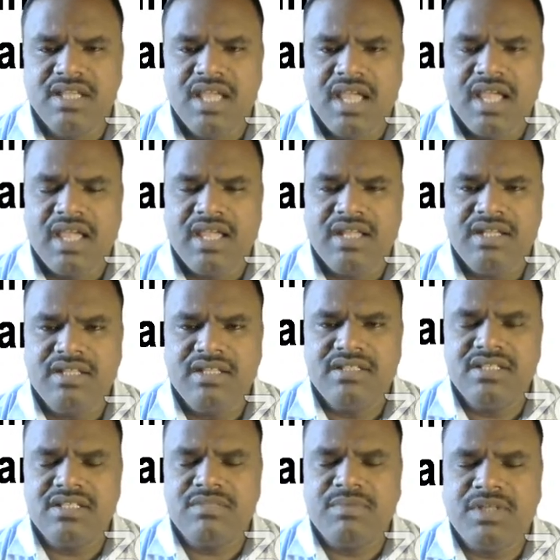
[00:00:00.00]
and
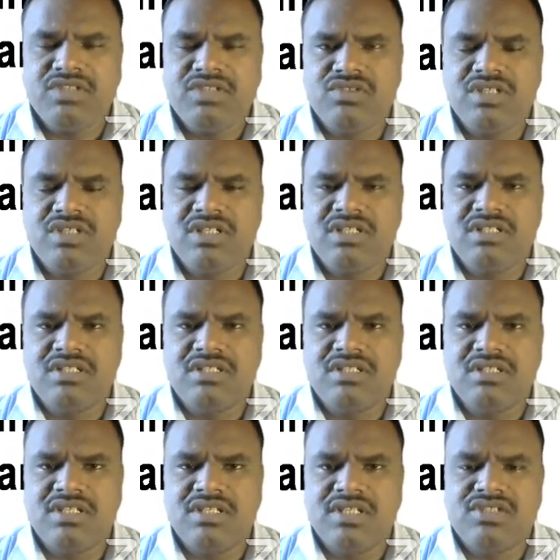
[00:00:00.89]
this pathogen, it's
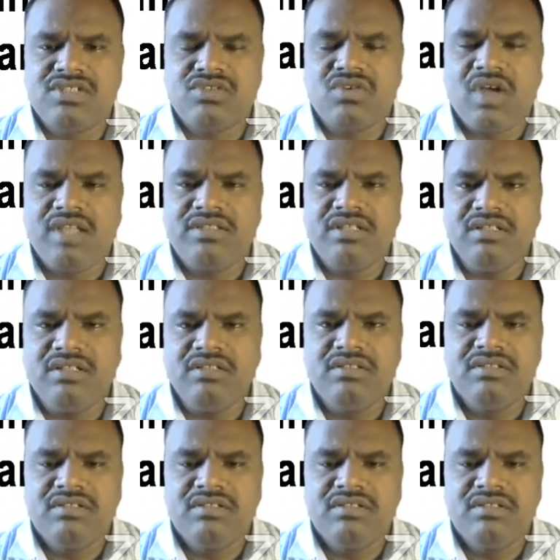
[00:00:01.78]
destroy the